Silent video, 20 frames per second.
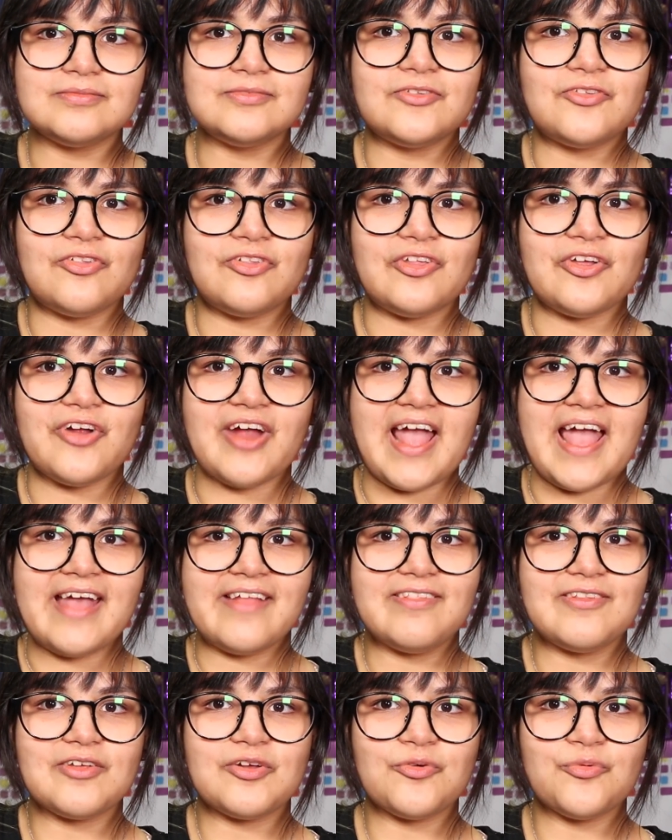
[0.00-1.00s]
just see your
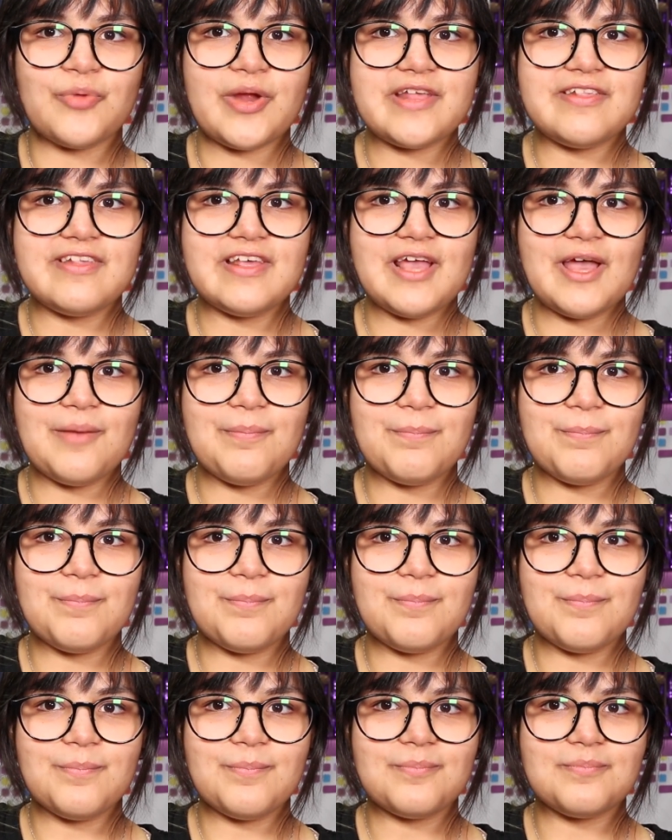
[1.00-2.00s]
hand raising up
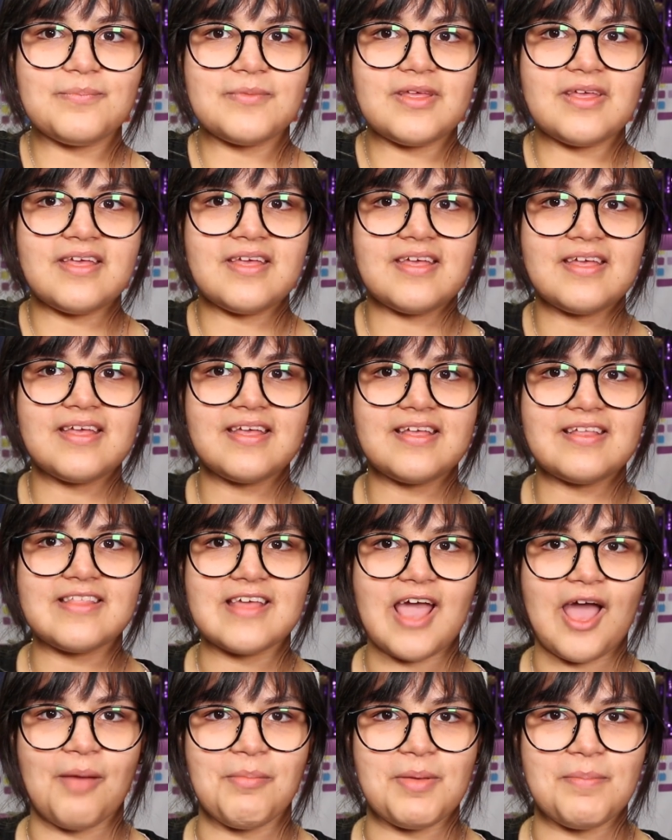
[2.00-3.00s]
and
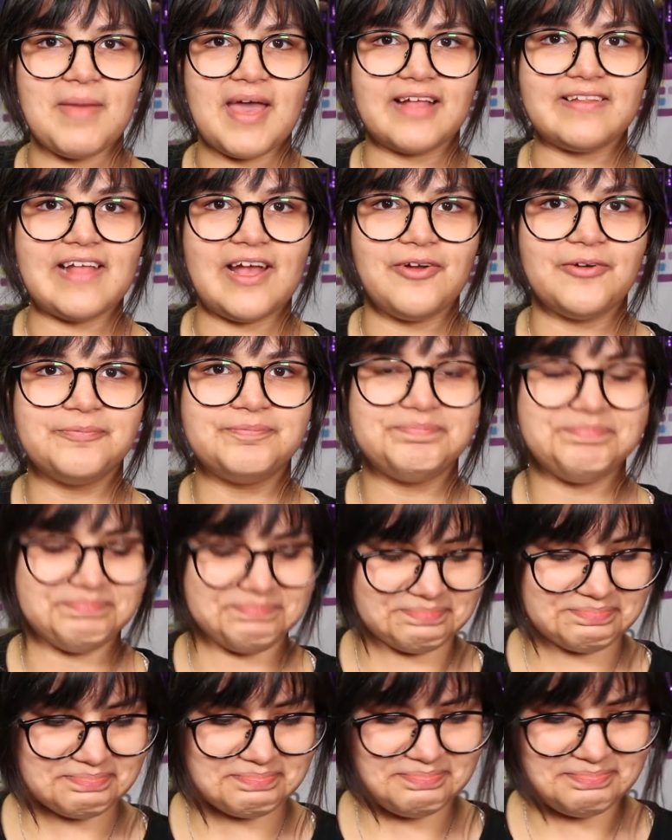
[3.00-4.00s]
then coming back down.
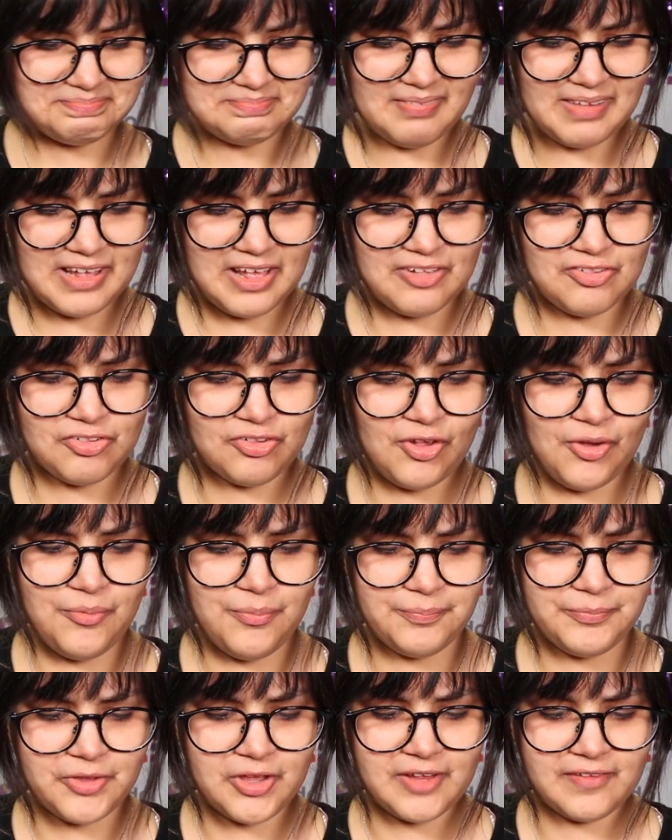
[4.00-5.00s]

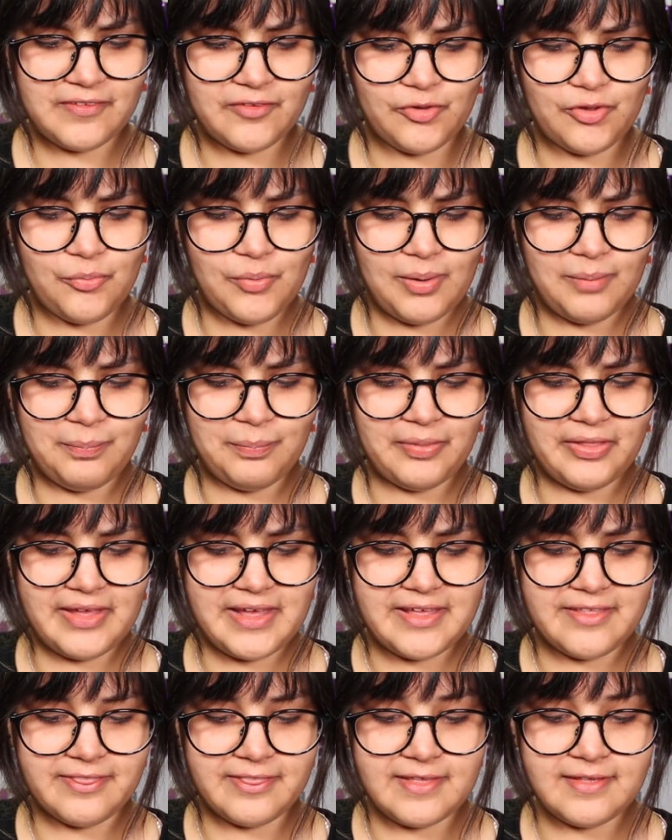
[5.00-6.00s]
So you can do it while
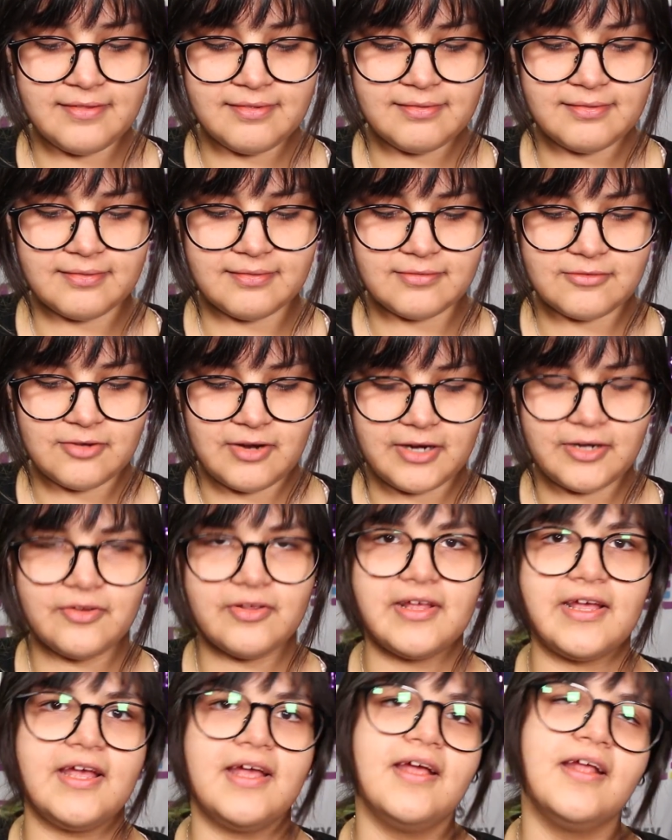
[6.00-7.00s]
playing this, I'm